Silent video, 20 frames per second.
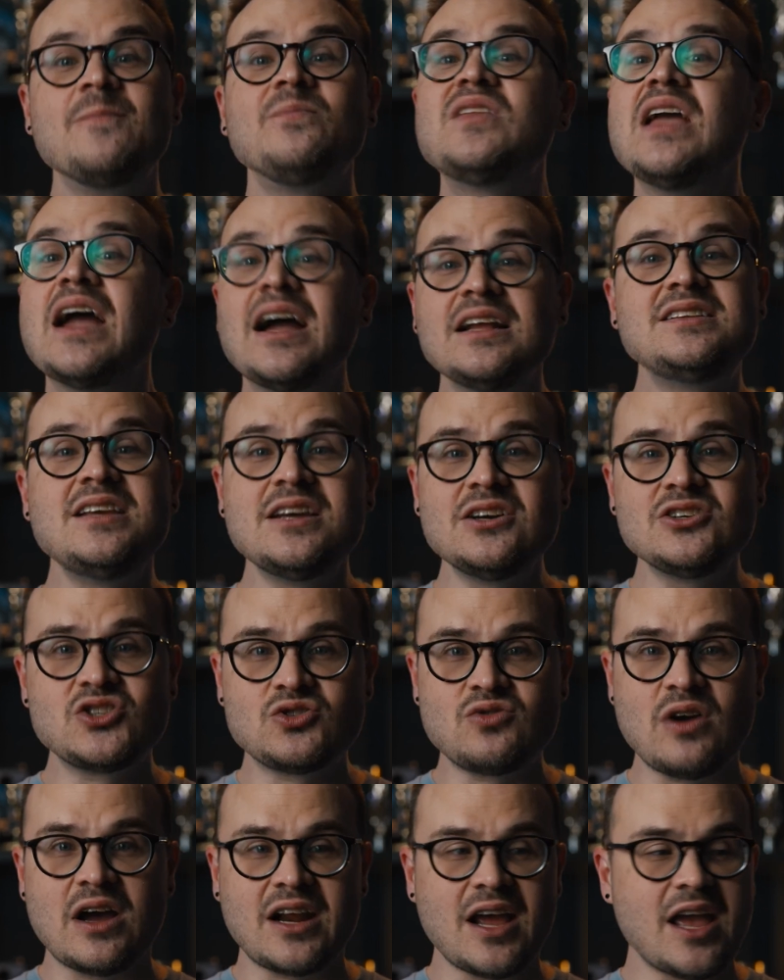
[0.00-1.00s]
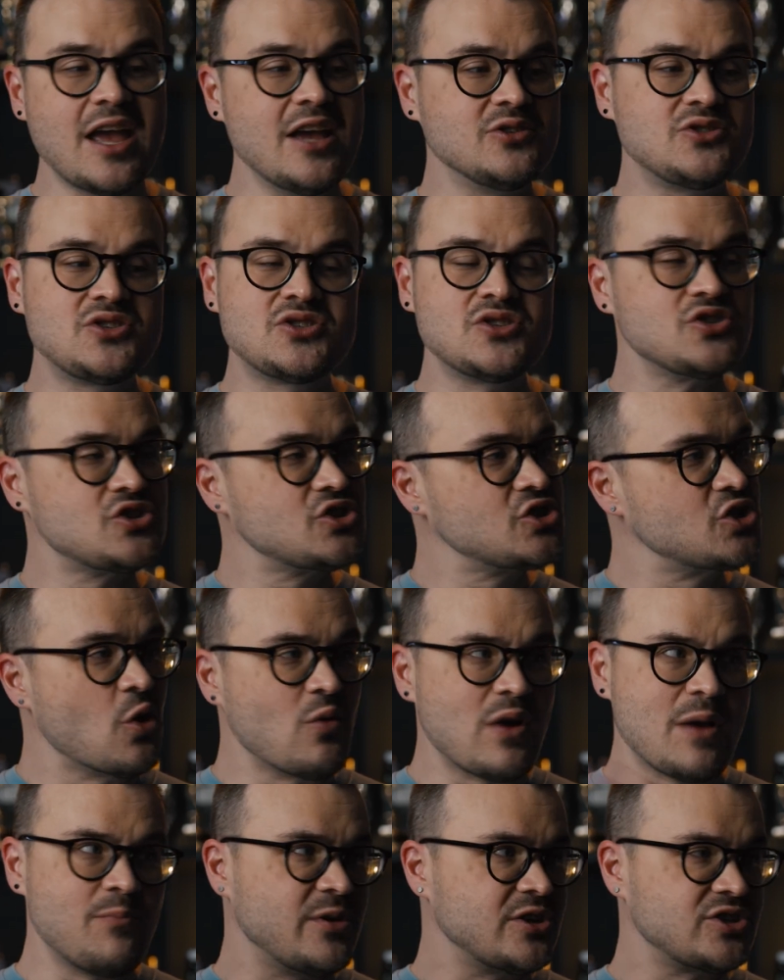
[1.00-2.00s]
The Idea Strada is
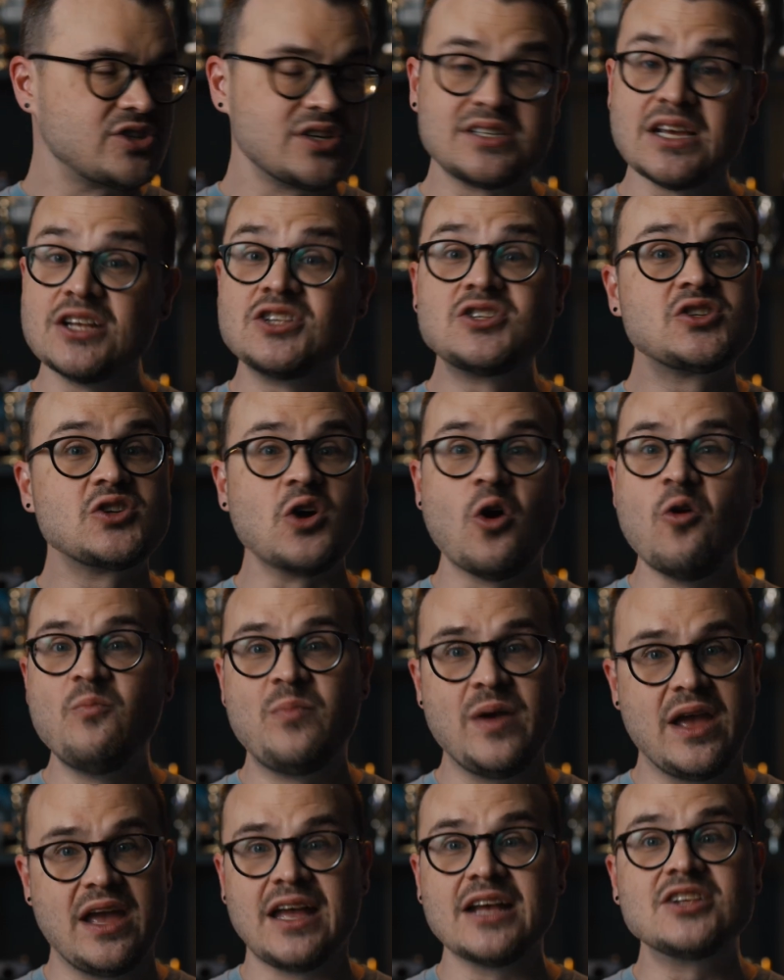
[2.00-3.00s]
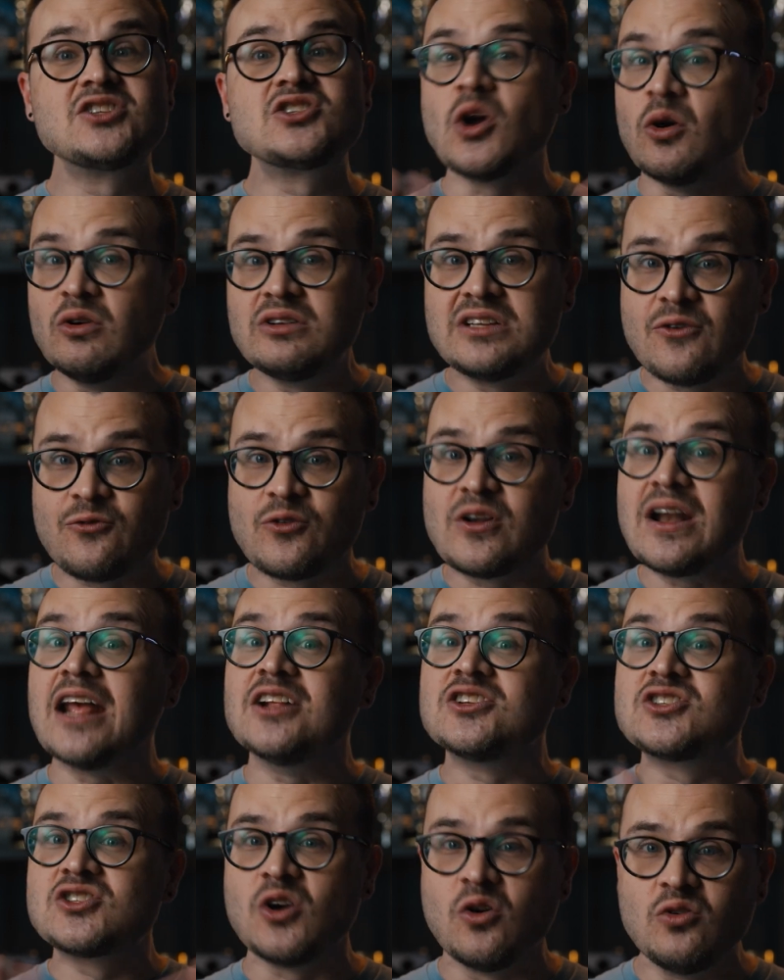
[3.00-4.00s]
so ambitious, it's so big, it's so different,
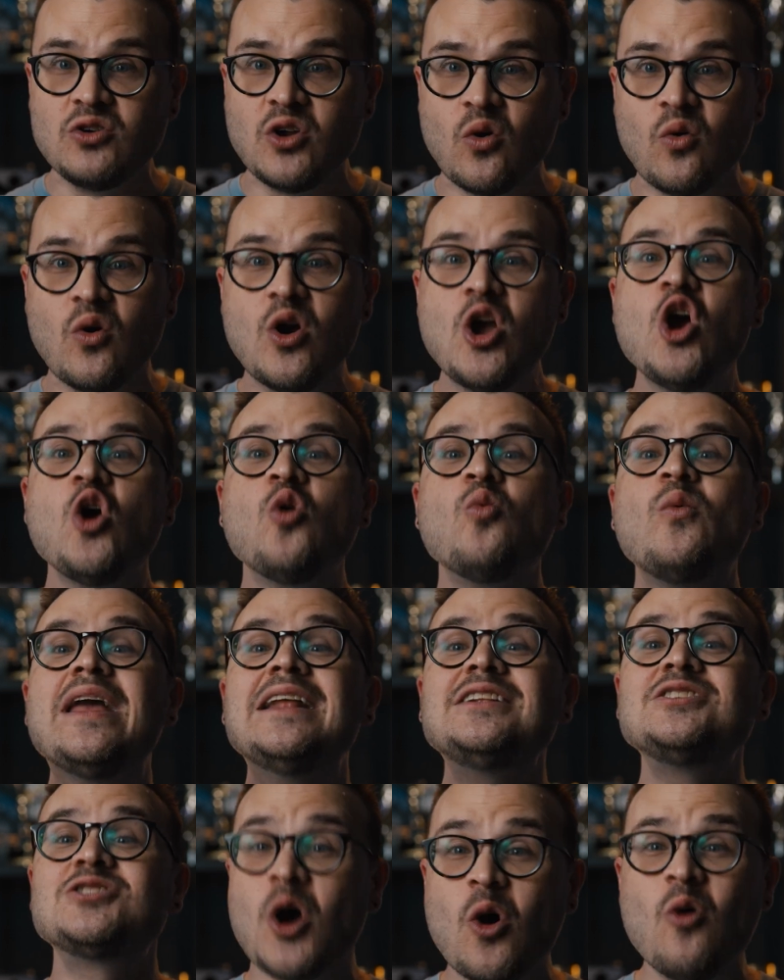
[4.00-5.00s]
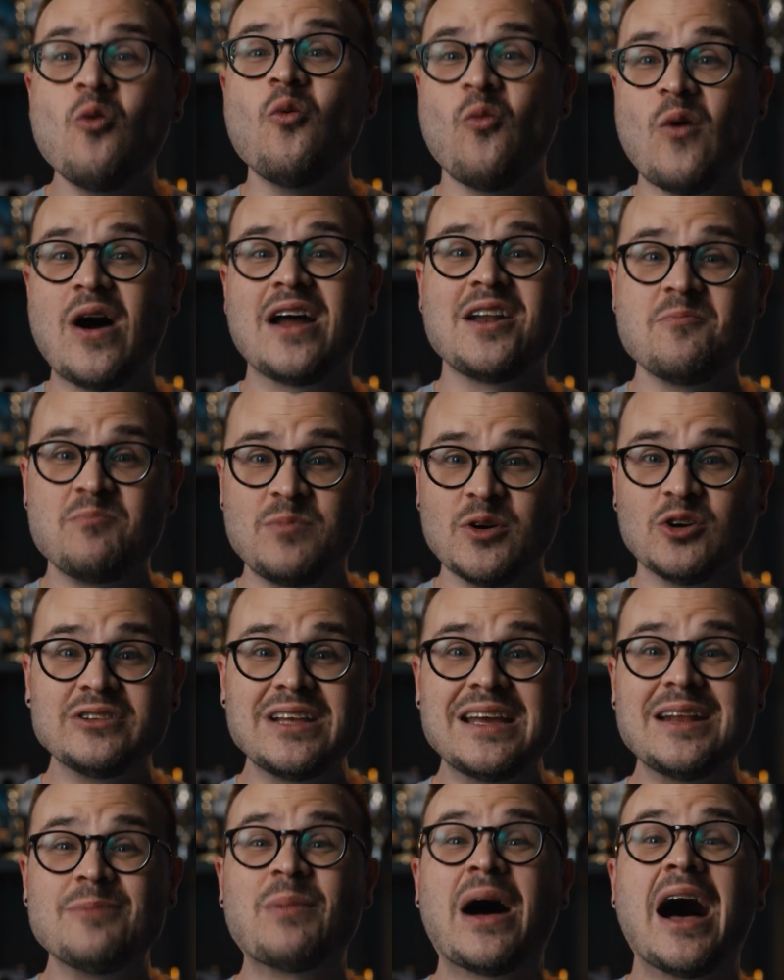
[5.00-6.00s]
and so new. We don't want to
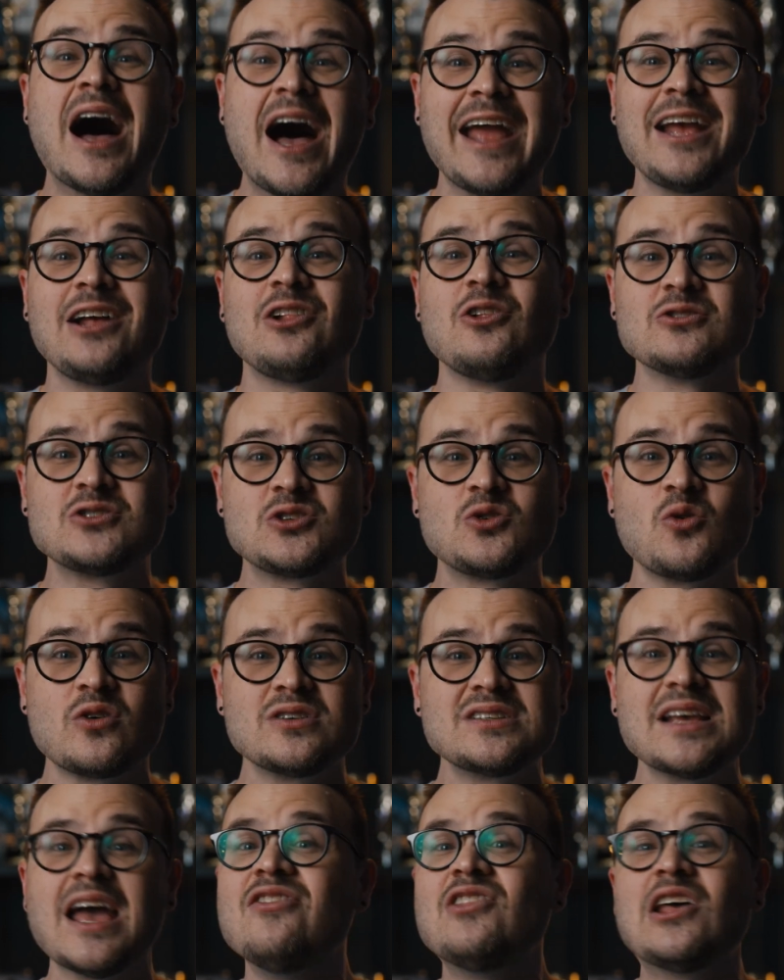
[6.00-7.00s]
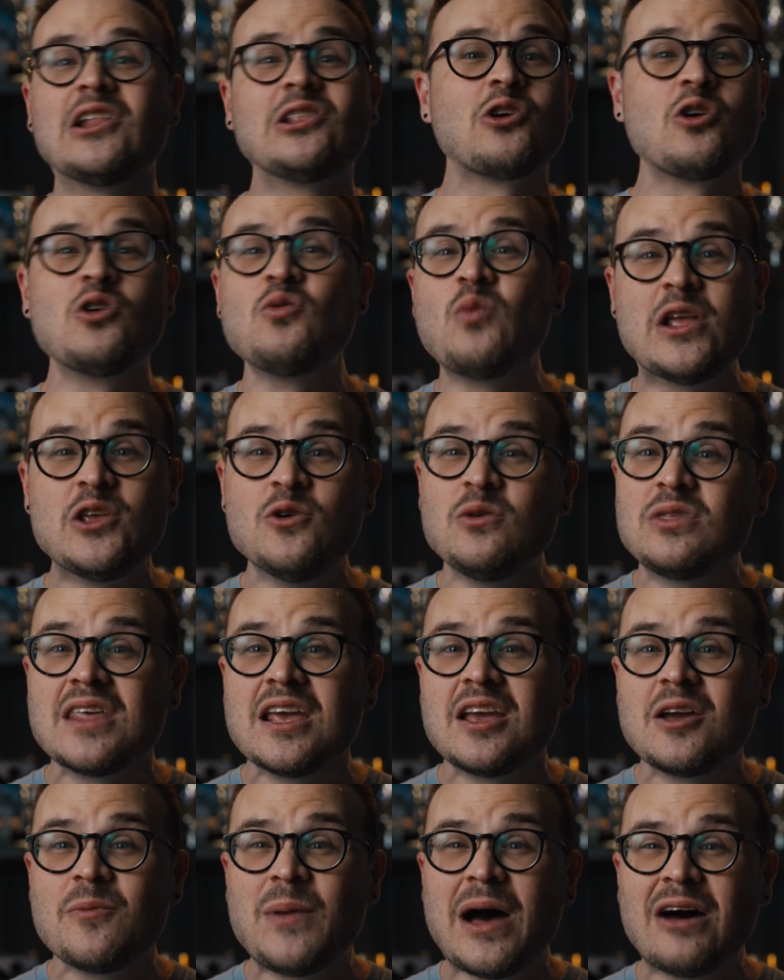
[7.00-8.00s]
build it behind closed doors and then learn what you
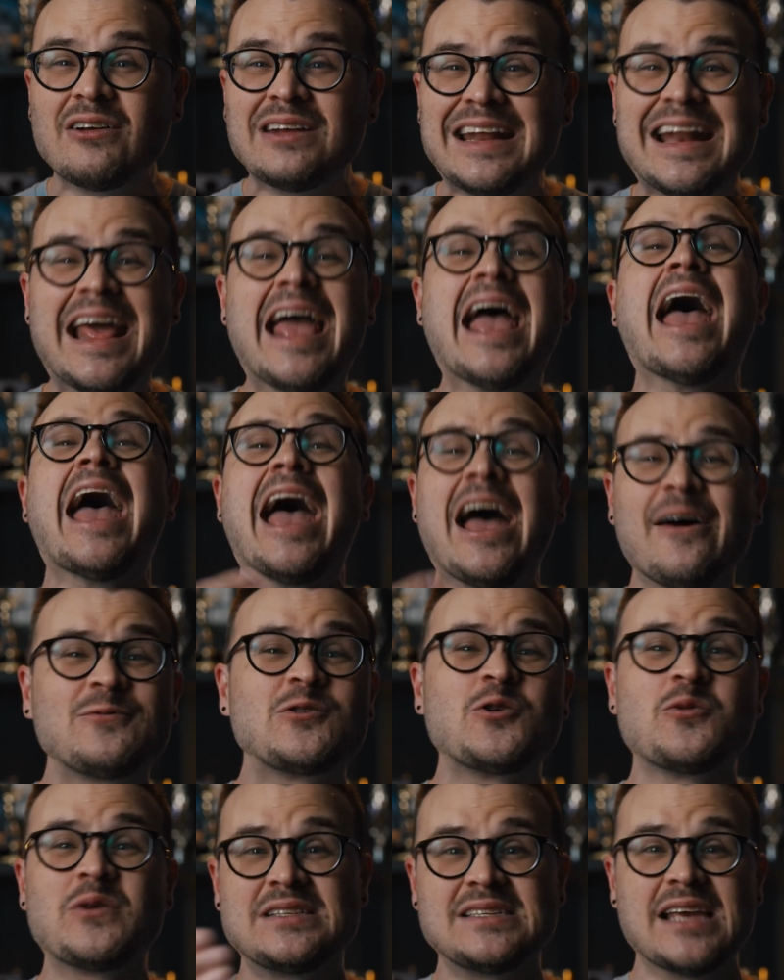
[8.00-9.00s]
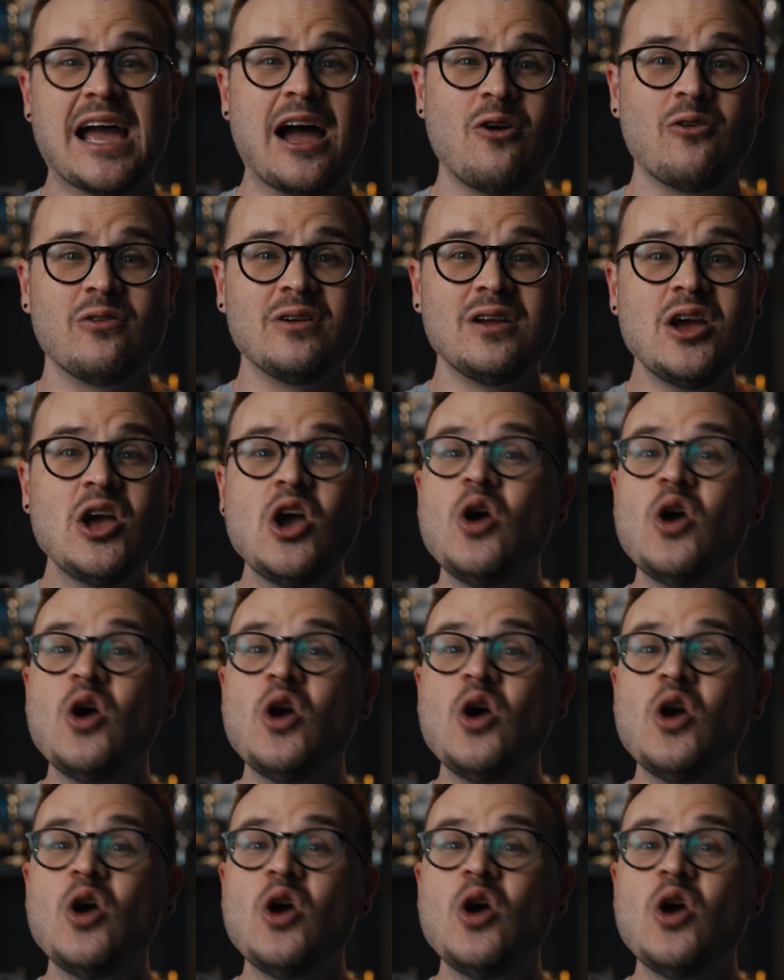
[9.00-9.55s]
think about it after it's out.